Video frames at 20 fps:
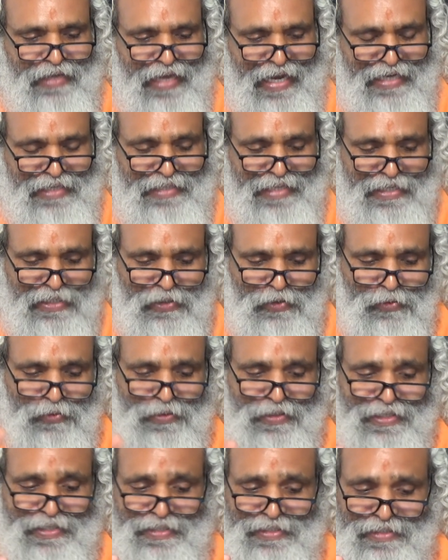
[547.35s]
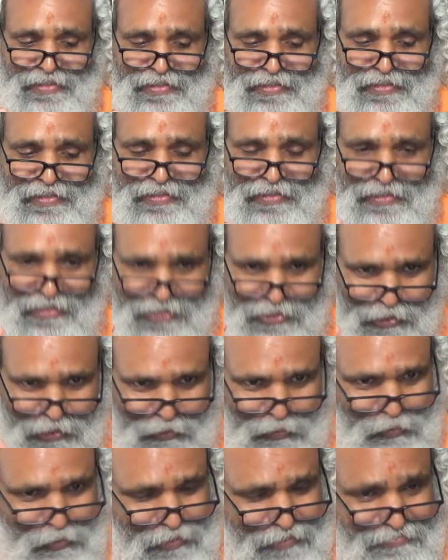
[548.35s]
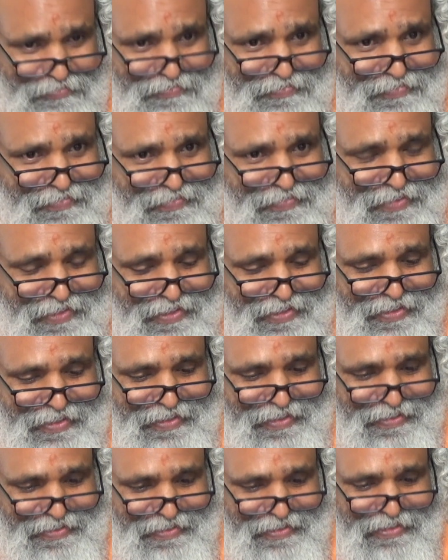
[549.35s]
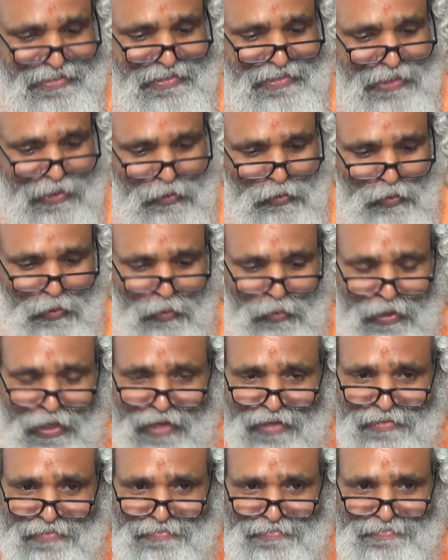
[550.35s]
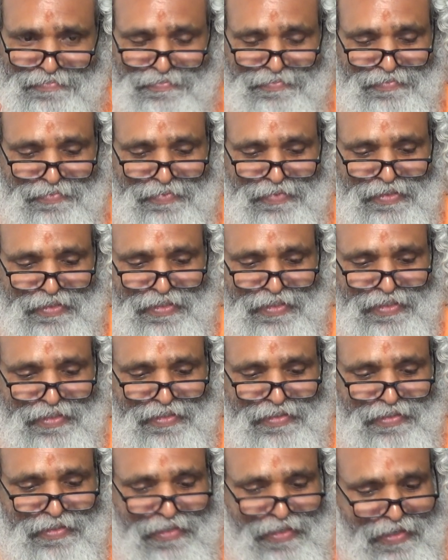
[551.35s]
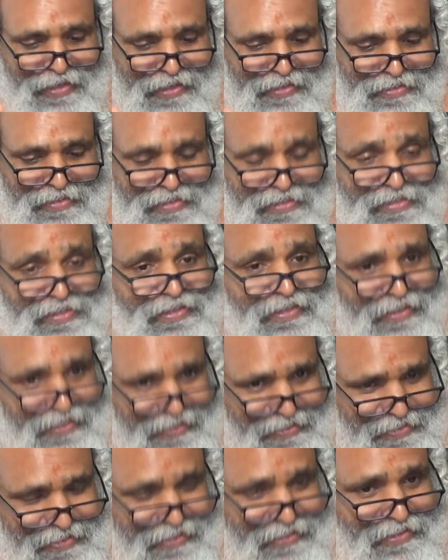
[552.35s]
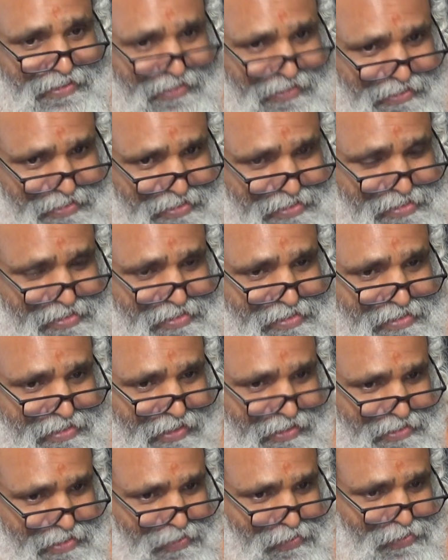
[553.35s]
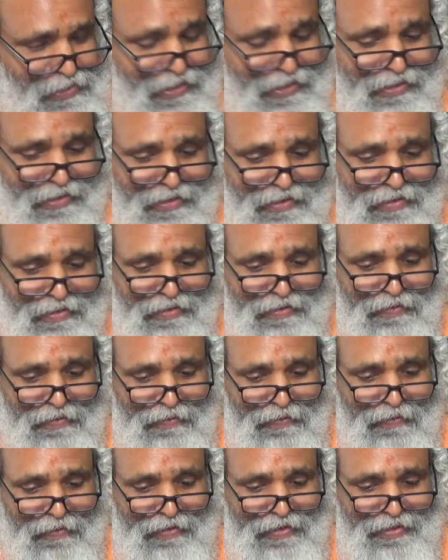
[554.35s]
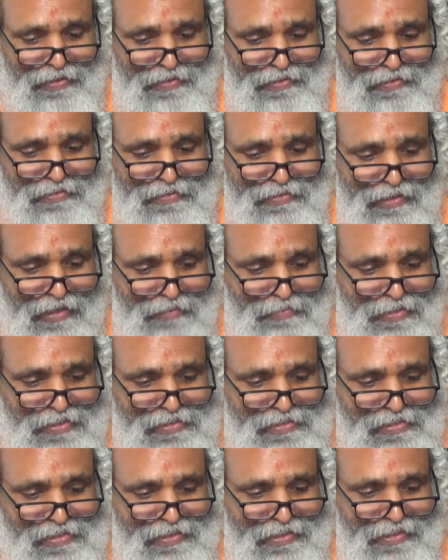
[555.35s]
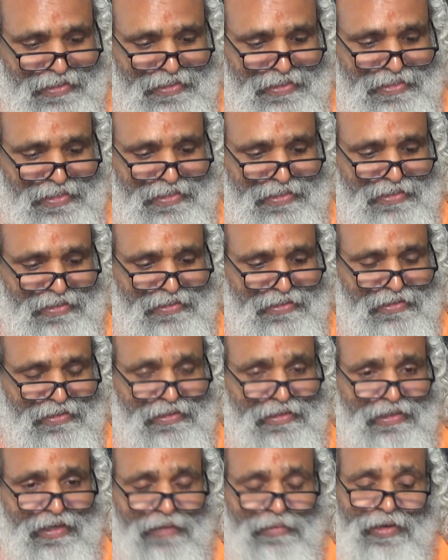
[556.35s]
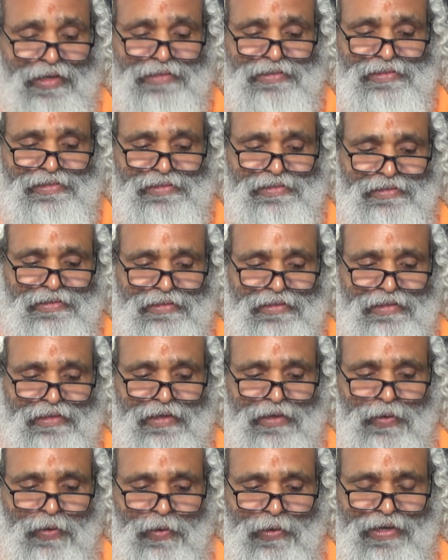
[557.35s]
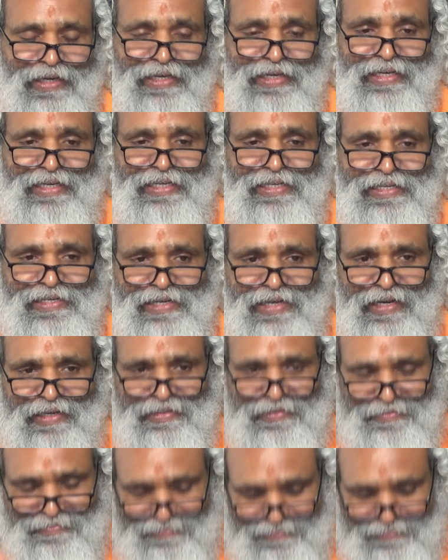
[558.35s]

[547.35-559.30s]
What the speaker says: And that too, sattvam, is it sattvaguna? Rajas, is it rajas, rajaguna? Or tamas, is it tamas? O Krishna.